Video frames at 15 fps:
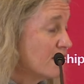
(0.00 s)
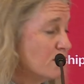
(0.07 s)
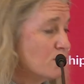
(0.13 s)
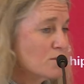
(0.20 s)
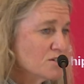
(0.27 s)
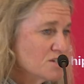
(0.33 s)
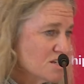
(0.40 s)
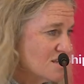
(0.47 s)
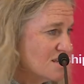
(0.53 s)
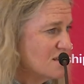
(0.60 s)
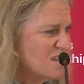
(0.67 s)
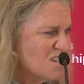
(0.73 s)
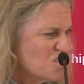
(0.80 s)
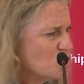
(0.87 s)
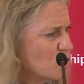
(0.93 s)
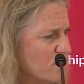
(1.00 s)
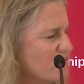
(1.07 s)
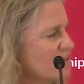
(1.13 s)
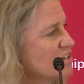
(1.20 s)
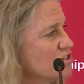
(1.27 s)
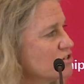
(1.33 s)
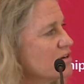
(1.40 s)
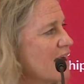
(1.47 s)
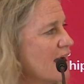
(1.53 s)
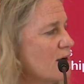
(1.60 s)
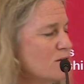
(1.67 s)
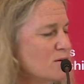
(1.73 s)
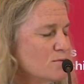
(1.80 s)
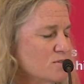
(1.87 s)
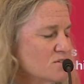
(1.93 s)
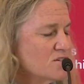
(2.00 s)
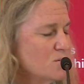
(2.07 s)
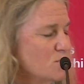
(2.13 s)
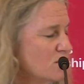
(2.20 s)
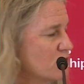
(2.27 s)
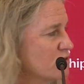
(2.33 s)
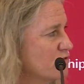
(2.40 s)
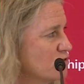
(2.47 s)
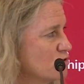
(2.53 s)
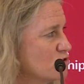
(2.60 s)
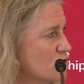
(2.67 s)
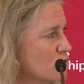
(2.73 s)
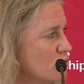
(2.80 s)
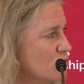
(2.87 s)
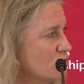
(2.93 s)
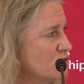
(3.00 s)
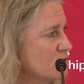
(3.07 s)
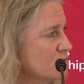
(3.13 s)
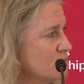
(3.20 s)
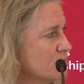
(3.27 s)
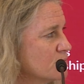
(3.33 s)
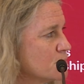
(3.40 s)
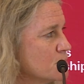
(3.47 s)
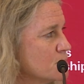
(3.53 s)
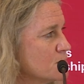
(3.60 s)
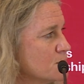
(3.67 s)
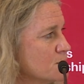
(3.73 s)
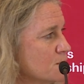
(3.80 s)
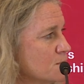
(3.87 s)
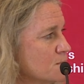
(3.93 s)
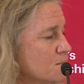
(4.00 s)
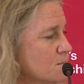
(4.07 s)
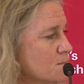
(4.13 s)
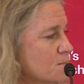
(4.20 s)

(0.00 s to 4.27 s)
and we're just just in this joint venture now, and we'll see where the future holds. Great.